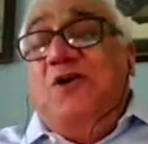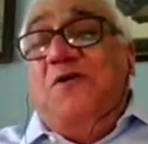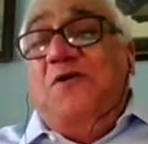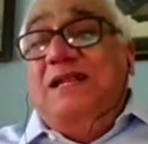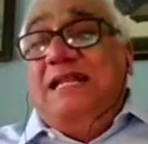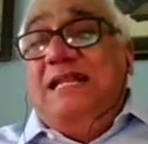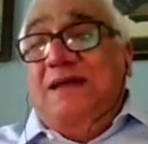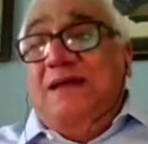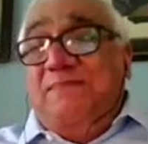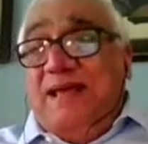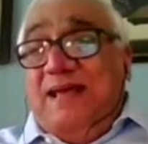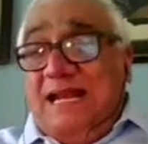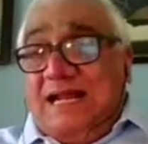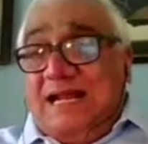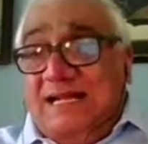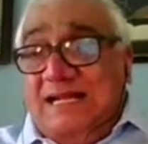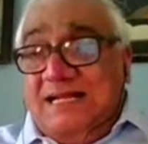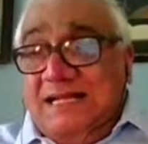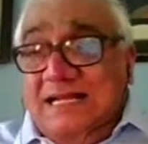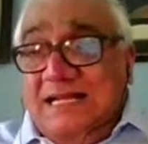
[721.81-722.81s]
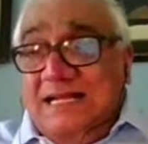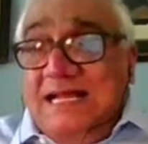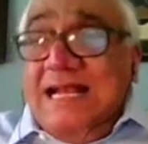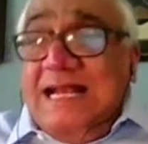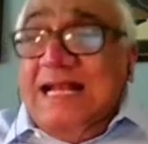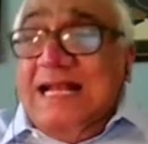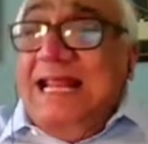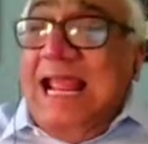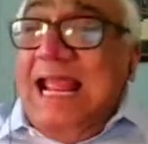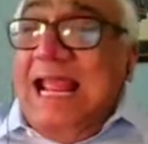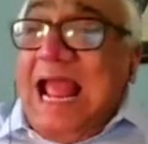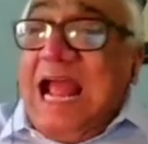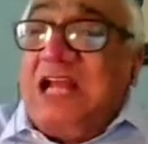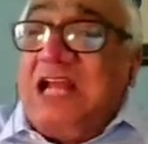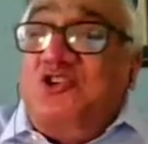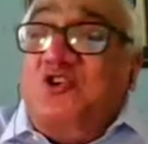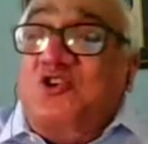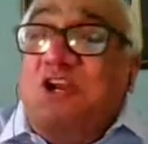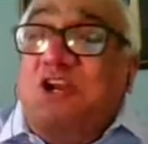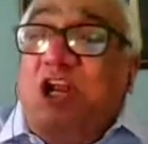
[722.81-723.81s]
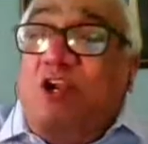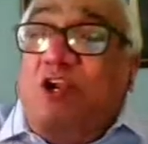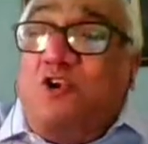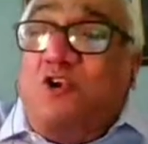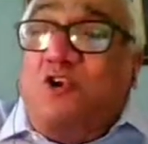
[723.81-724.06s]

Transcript: on the Americans, they actually